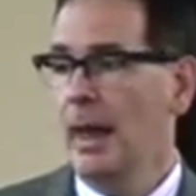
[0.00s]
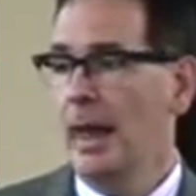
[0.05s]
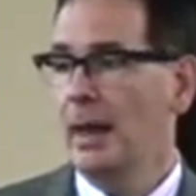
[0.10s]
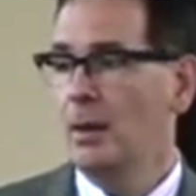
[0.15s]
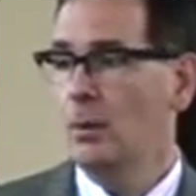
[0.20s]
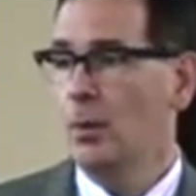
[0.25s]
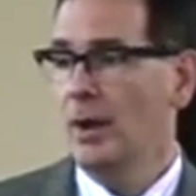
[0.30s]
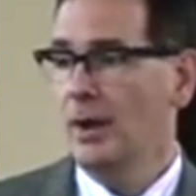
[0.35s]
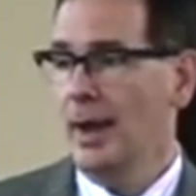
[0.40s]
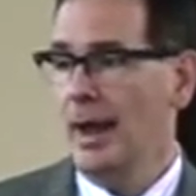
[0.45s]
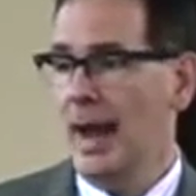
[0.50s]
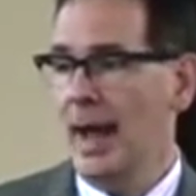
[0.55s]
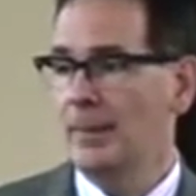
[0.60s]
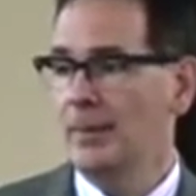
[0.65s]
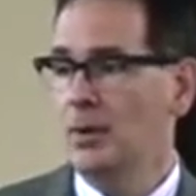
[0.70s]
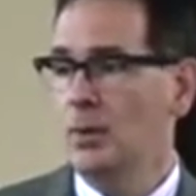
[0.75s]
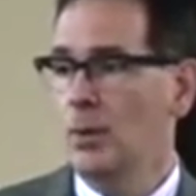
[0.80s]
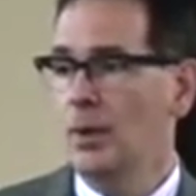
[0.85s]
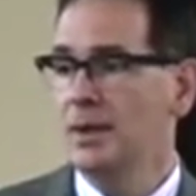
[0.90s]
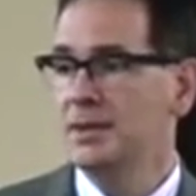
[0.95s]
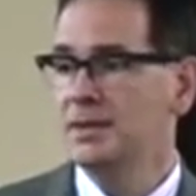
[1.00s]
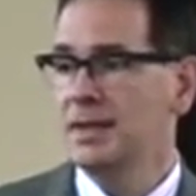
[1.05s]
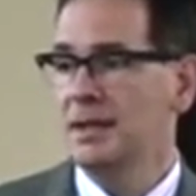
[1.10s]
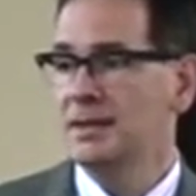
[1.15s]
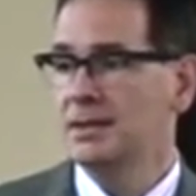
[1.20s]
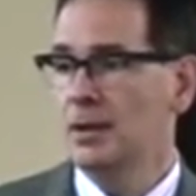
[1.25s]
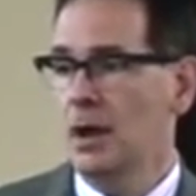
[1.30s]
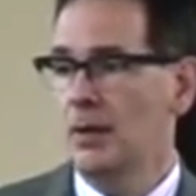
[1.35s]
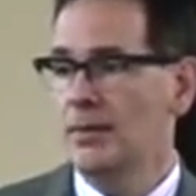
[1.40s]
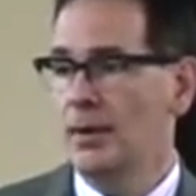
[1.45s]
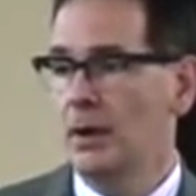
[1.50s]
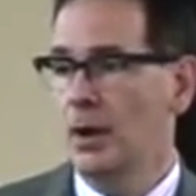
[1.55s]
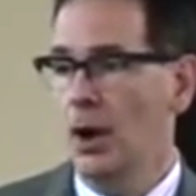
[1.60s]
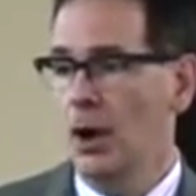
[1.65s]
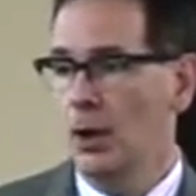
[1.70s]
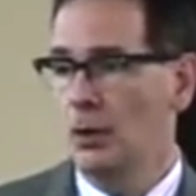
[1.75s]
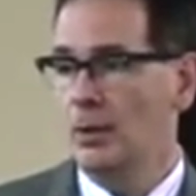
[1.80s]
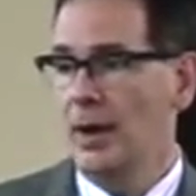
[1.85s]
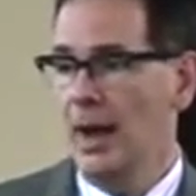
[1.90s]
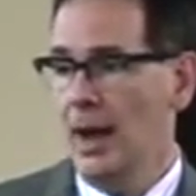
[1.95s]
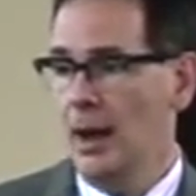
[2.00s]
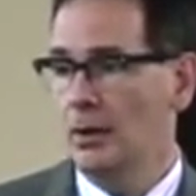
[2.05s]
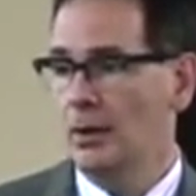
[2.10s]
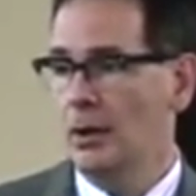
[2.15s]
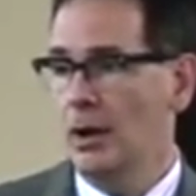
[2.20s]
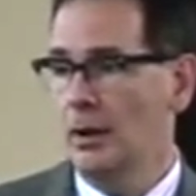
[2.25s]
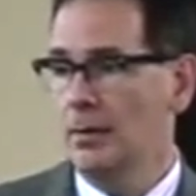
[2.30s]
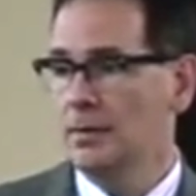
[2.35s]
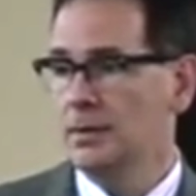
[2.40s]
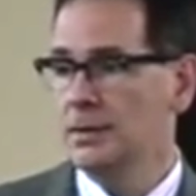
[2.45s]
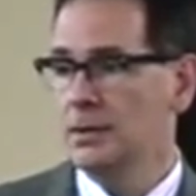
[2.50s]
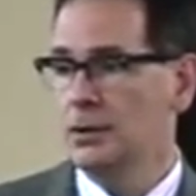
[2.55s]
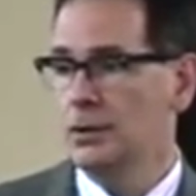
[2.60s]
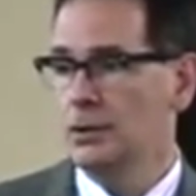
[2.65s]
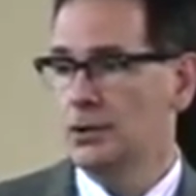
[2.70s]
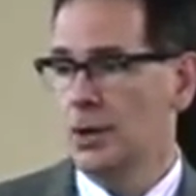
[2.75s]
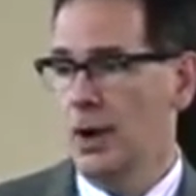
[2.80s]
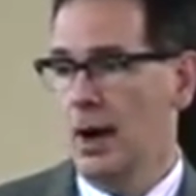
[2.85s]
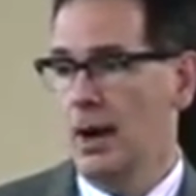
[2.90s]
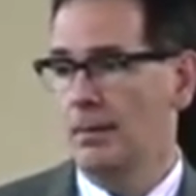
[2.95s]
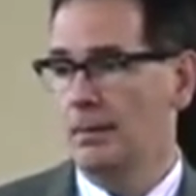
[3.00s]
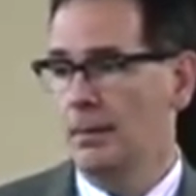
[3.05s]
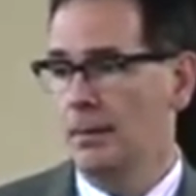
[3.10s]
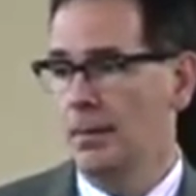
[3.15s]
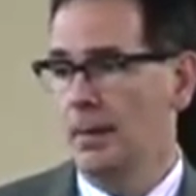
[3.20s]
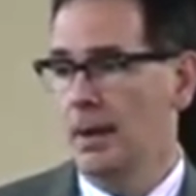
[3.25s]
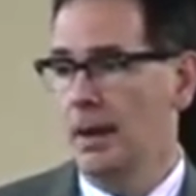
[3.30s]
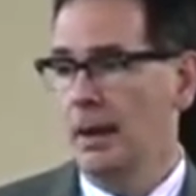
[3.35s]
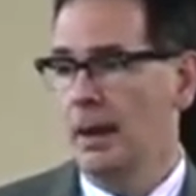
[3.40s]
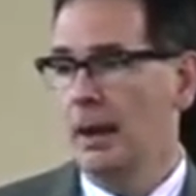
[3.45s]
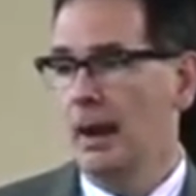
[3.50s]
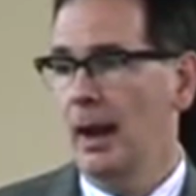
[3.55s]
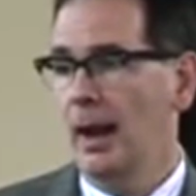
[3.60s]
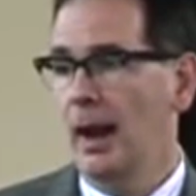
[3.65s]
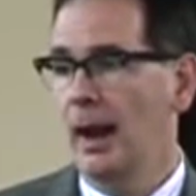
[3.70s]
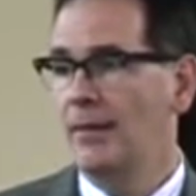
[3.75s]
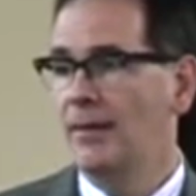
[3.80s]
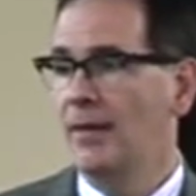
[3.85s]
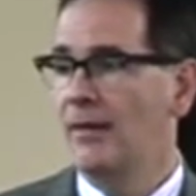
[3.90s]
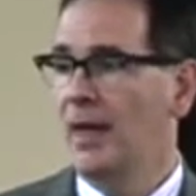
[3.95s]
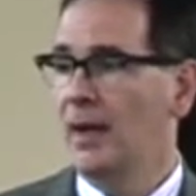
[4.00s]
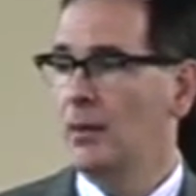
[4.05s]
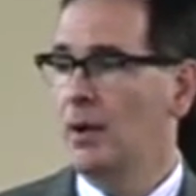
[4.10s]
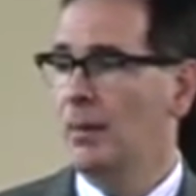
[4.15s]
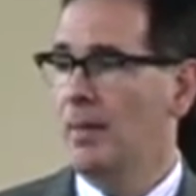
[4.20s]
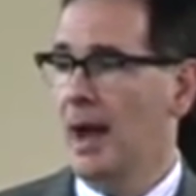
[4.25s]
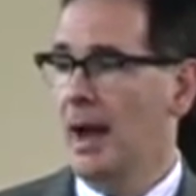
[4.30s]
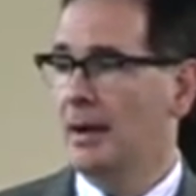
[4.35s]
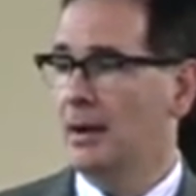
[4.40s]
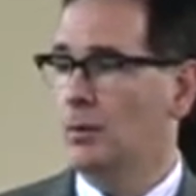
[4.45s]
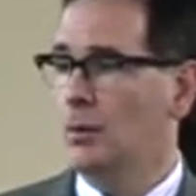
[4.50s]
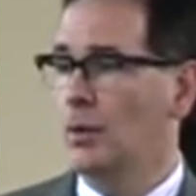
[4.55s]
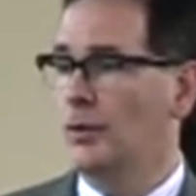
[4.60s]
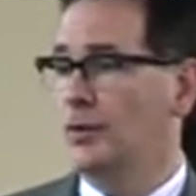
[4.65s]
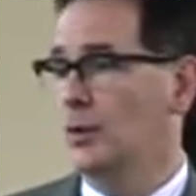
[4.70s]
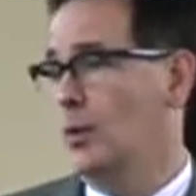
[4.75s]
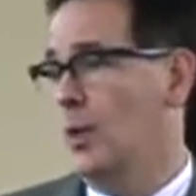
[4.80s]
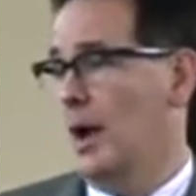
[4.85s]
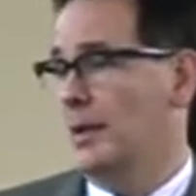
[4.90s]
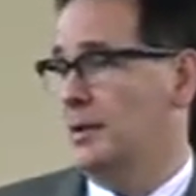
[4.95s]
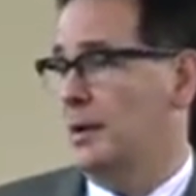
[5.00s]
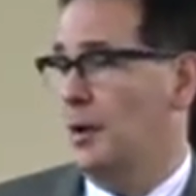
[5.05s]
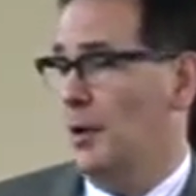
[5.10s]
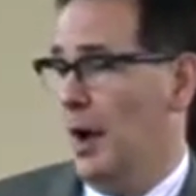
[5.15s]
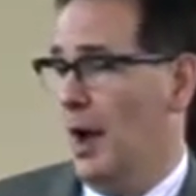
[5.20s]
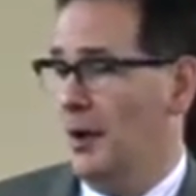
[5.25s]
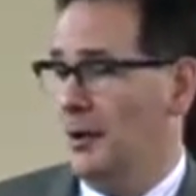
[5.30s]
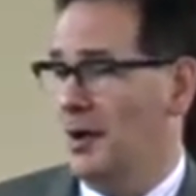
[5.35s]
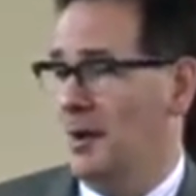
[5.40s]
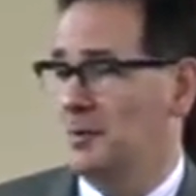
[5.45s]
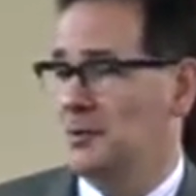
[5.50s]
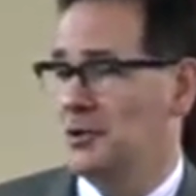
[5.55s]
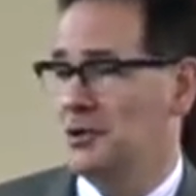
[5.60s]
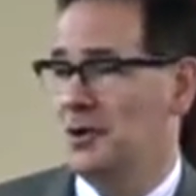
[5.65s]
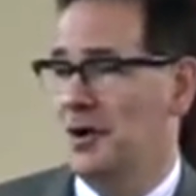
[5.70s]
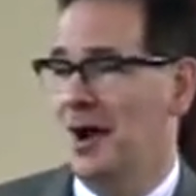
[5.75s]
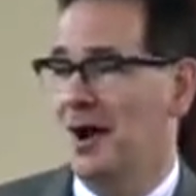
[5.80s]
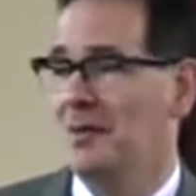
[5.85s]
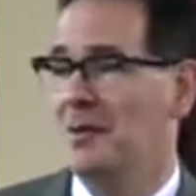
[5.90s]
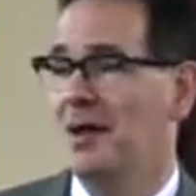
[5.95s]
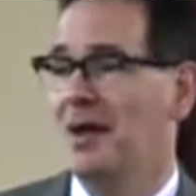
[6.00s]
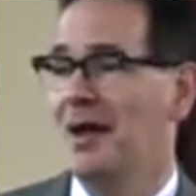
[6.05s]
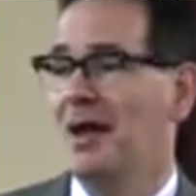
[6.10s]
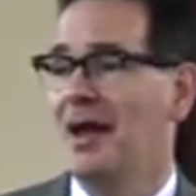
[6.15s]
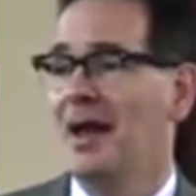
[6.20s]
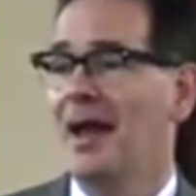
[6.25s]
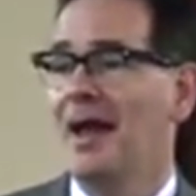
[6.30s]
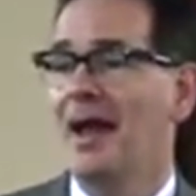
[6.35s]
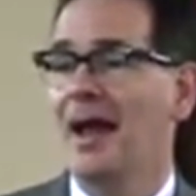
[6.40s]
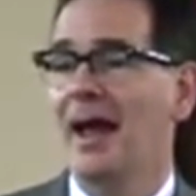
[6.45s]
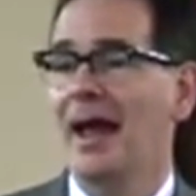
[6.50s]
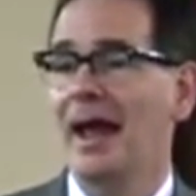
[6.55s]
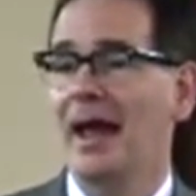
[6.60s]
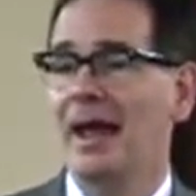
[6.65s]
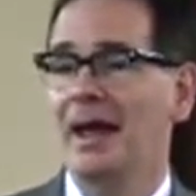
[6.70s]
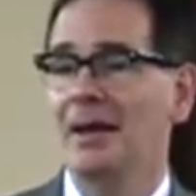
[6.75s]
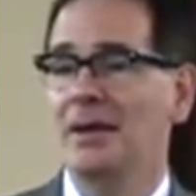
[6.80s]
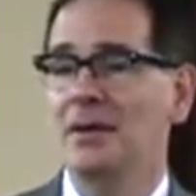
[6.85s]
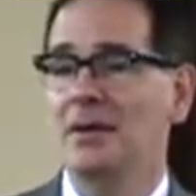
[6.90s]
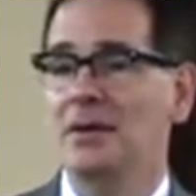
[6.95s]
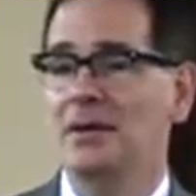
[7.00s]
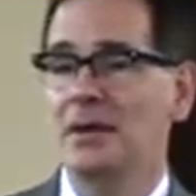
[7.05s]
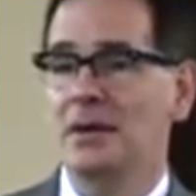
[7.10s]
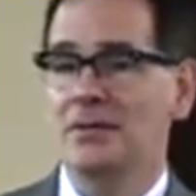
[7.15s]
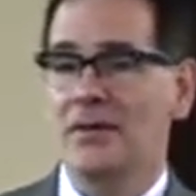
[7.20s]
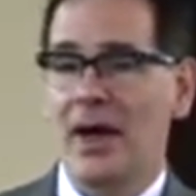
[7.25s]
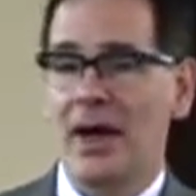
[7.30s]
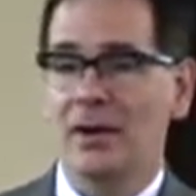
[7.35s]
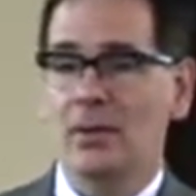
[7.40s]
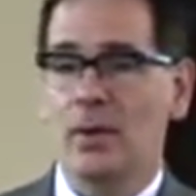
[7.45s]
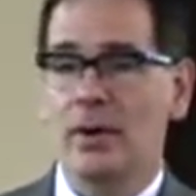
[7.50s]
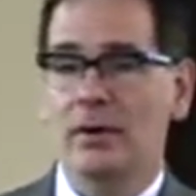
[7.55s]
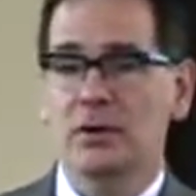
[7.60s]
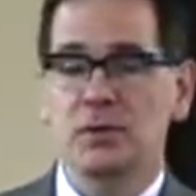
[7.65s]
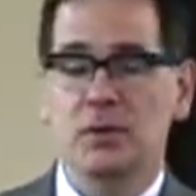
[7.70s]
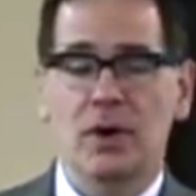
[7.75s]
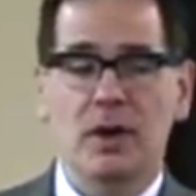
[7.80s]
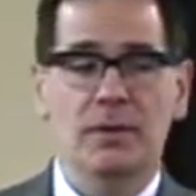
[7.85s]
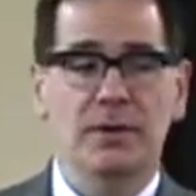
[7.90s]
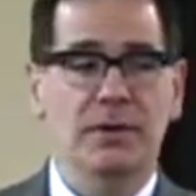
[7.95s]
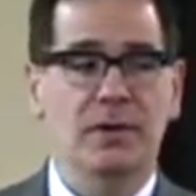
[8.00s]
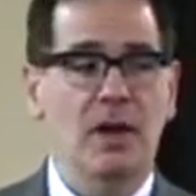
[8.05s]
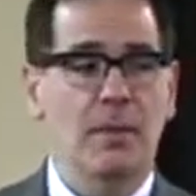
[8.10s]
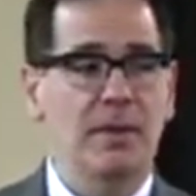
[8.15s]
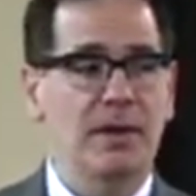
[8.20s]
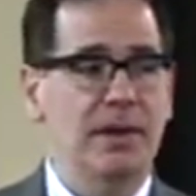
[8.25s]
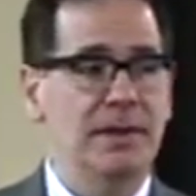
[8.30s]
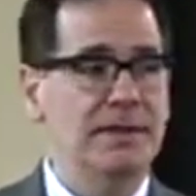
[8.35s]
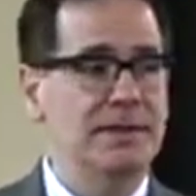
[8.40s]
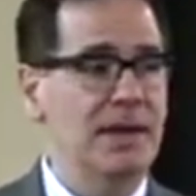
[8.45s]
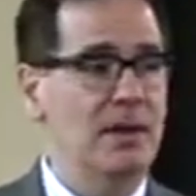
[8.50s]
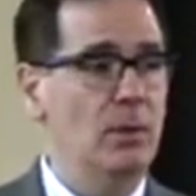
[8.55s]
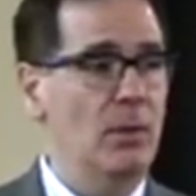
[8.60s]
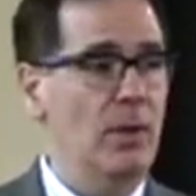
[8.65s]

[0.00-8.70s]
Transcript: And what happened was they saw their own outcomes drop. And then they went back and wondered why their outcomes dropped. And the evaluators were able to come in and say,